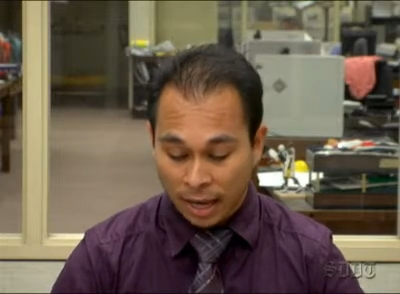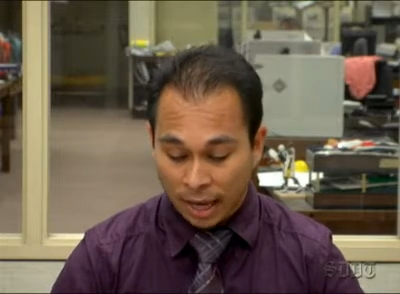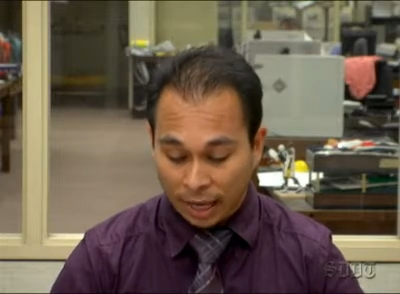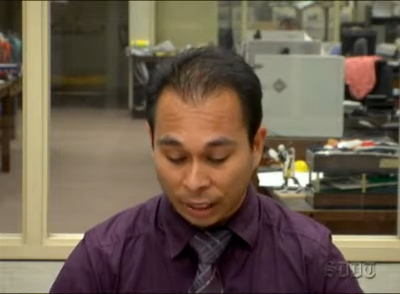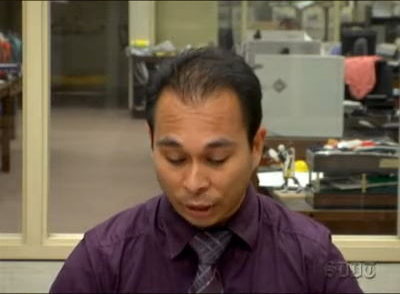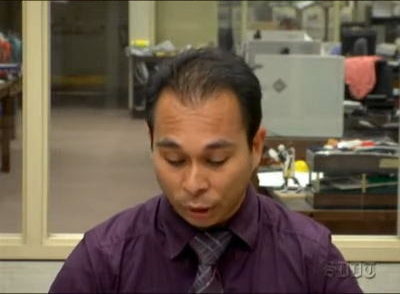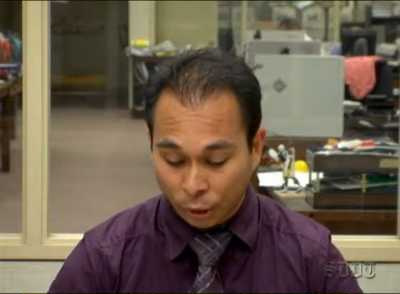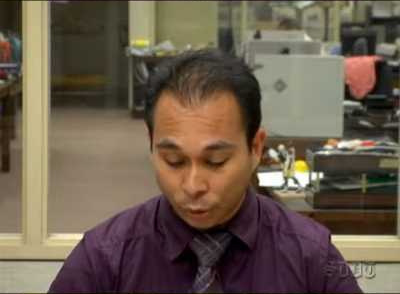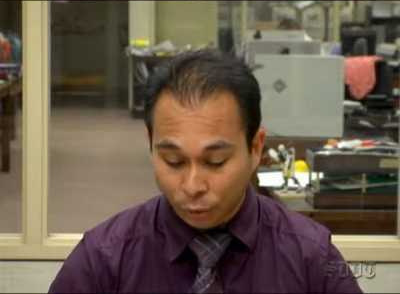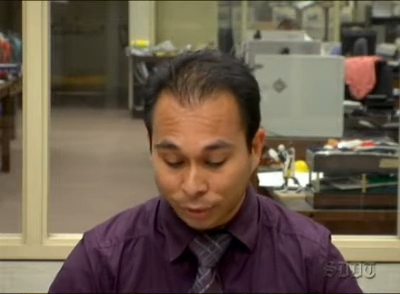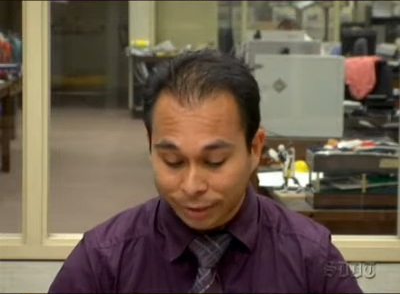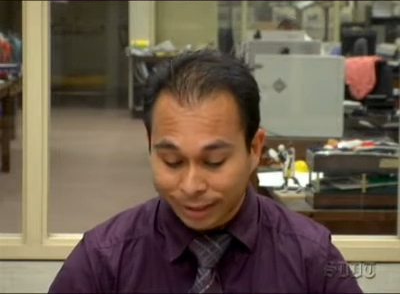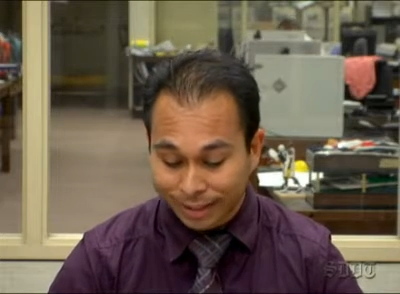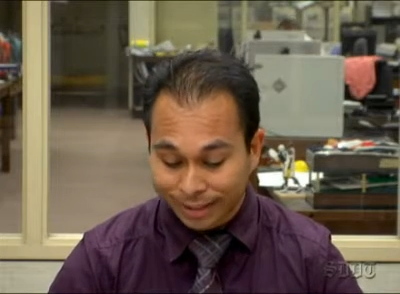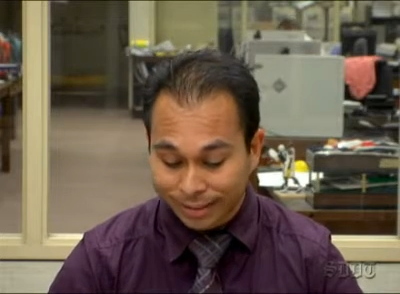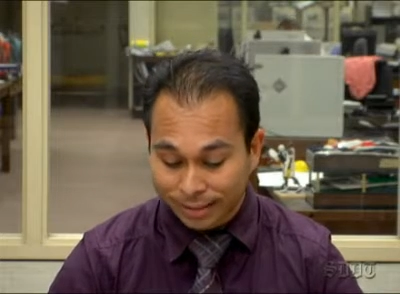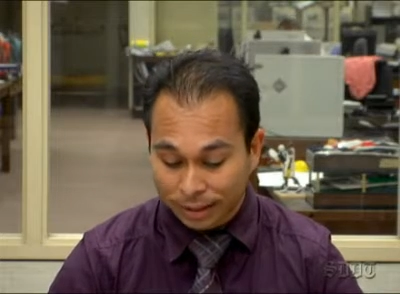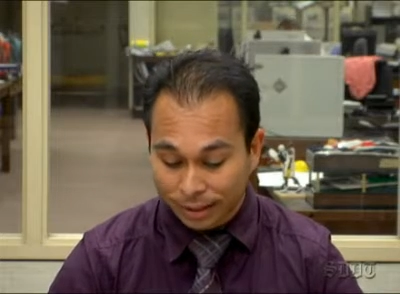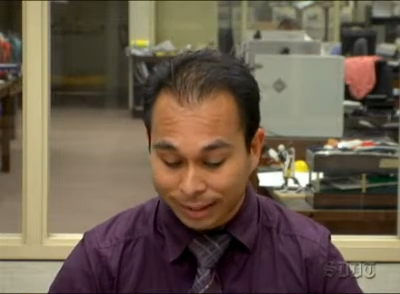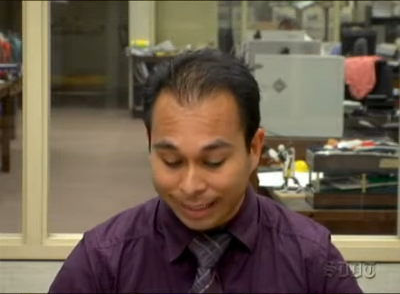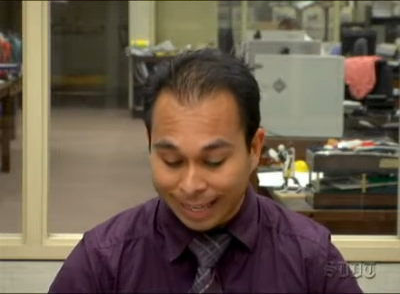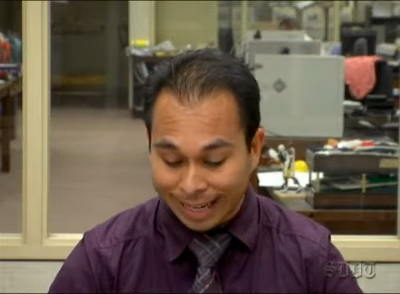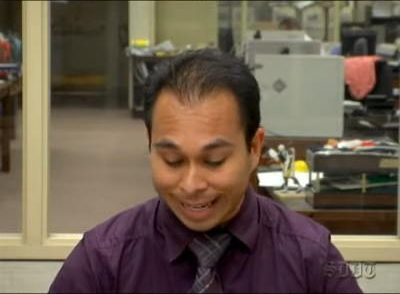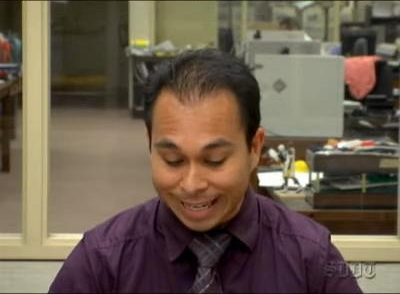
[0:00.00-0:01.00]
and currently is
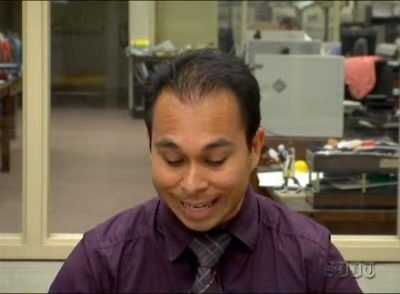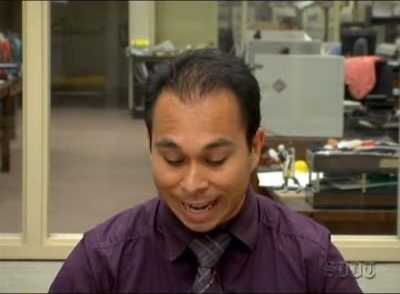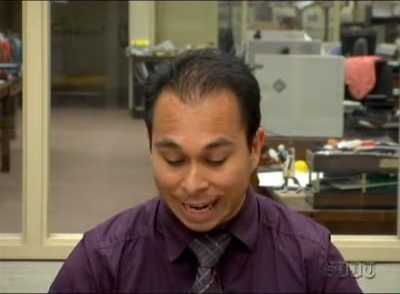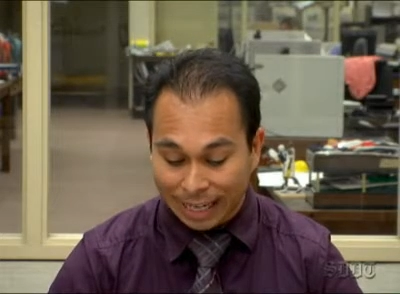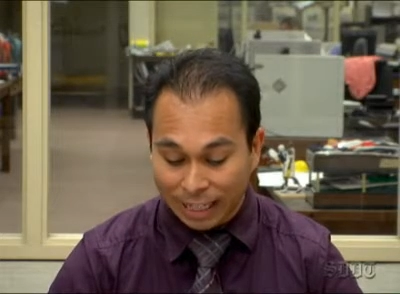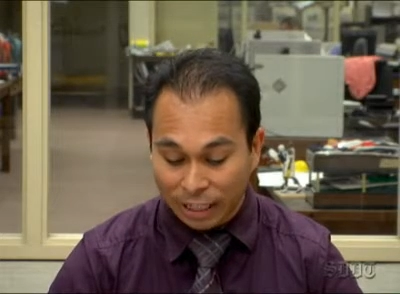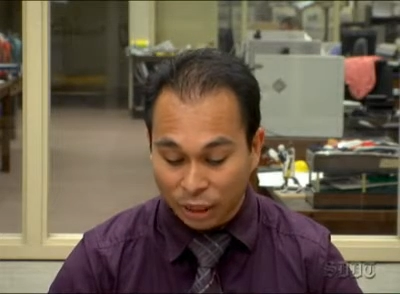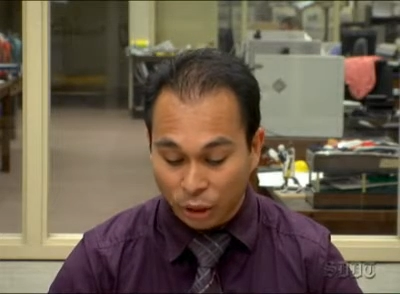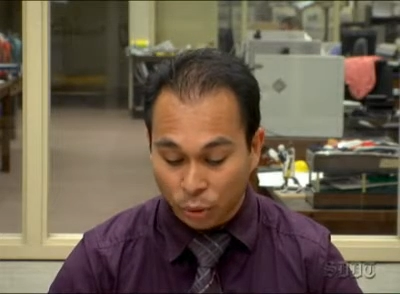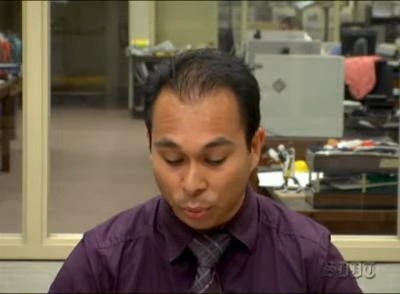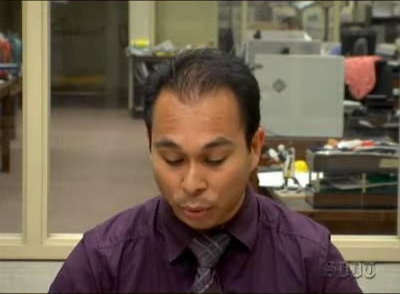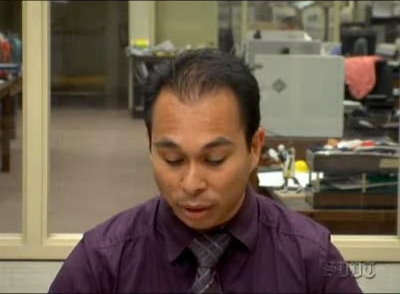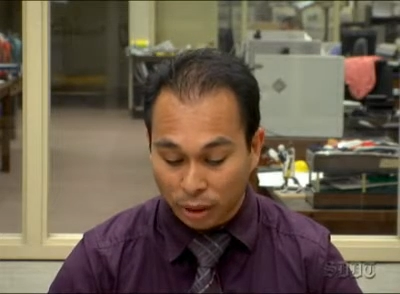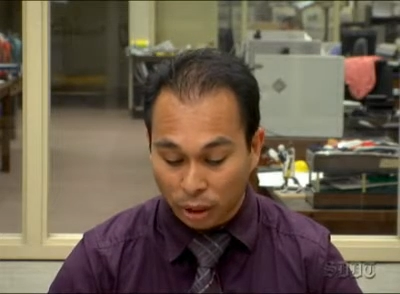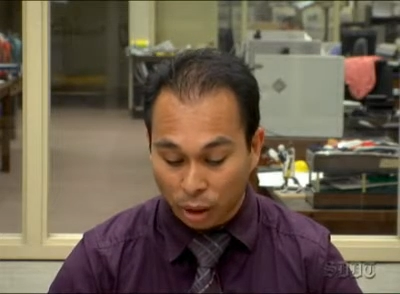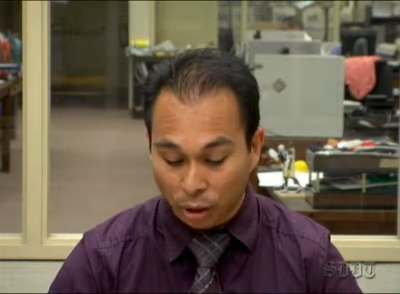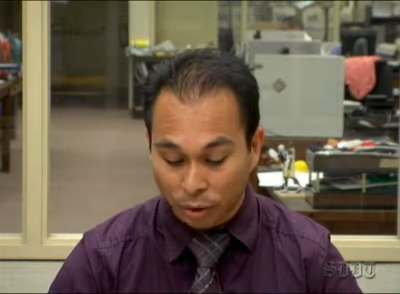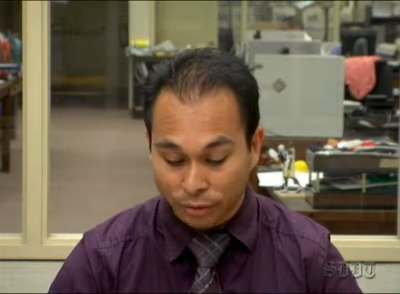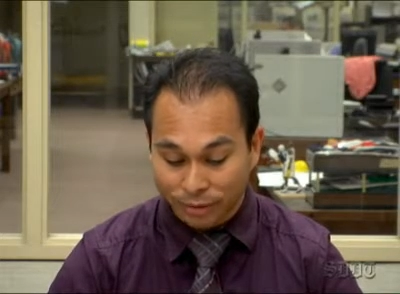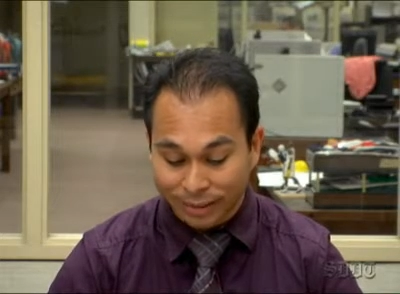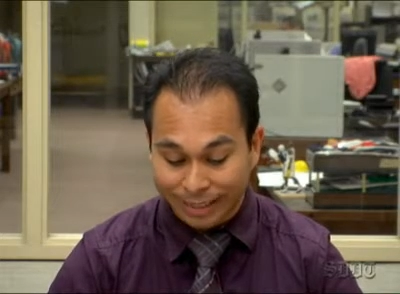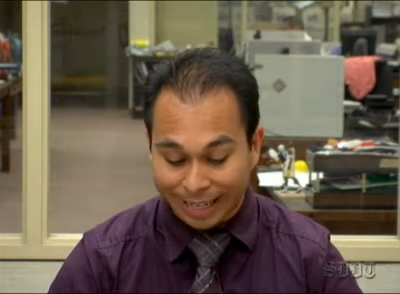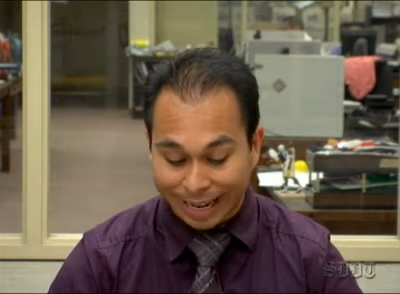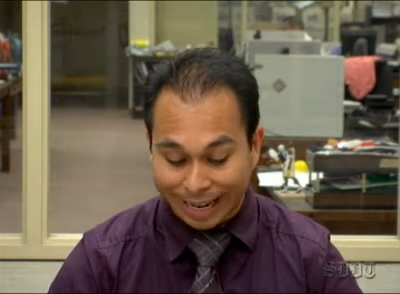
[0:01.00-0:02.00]
selling at
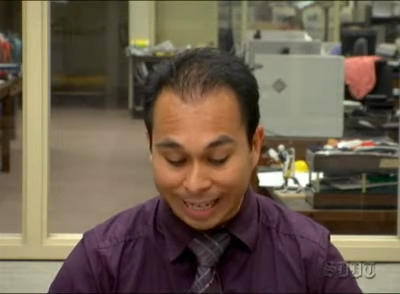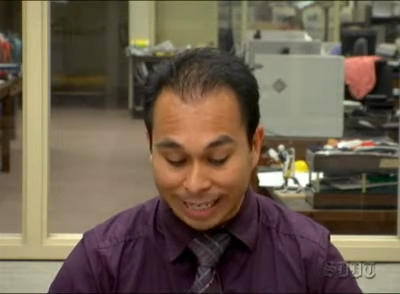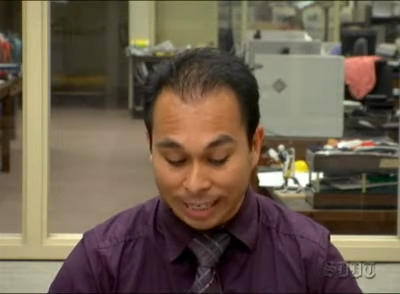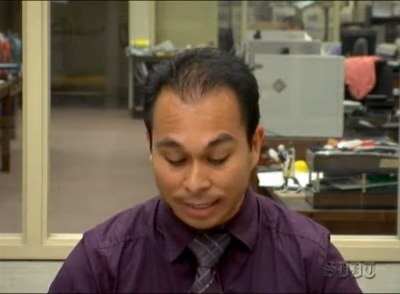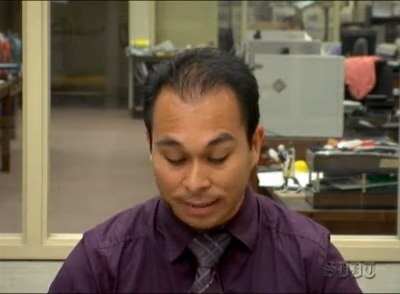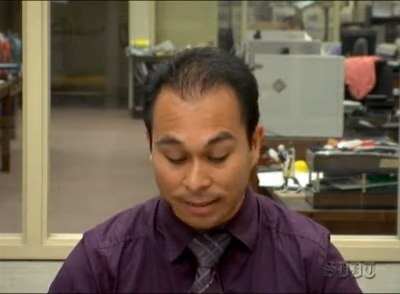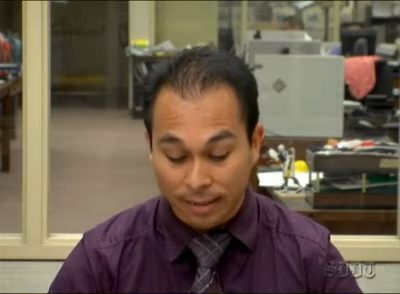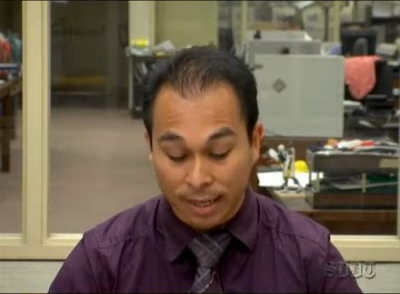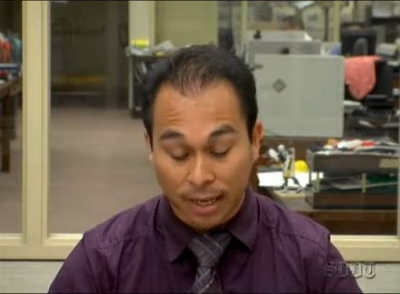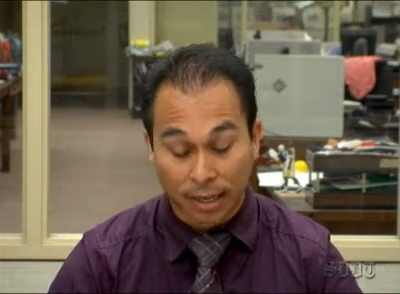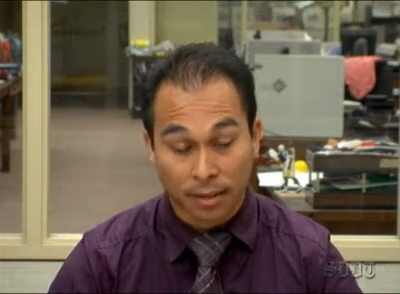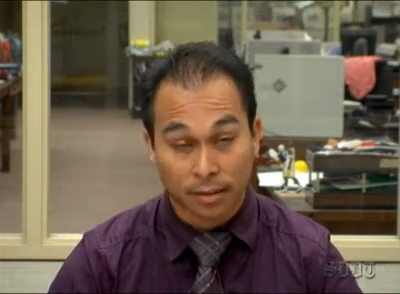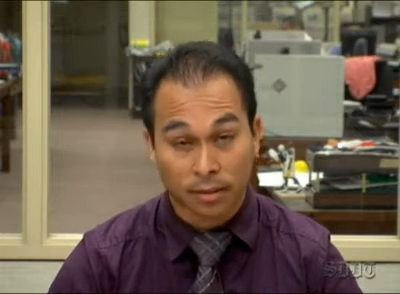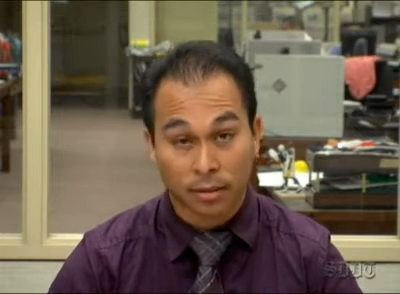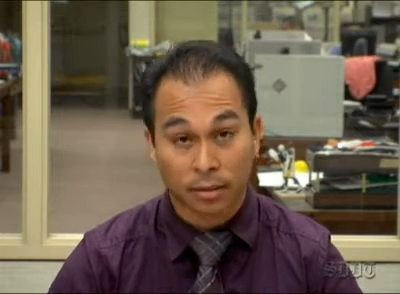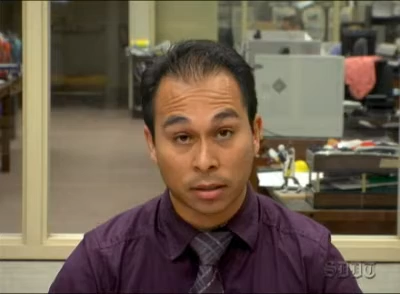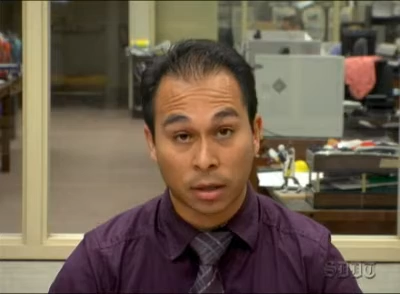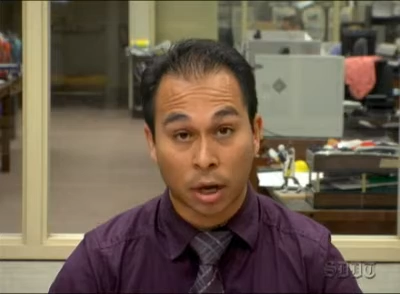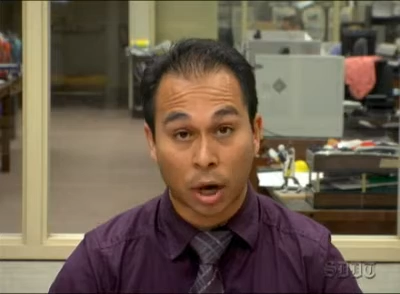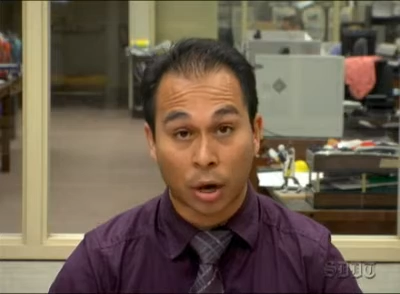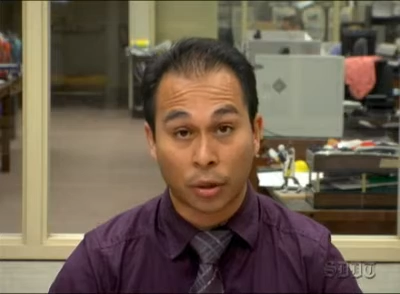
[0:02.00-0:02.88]
$93.80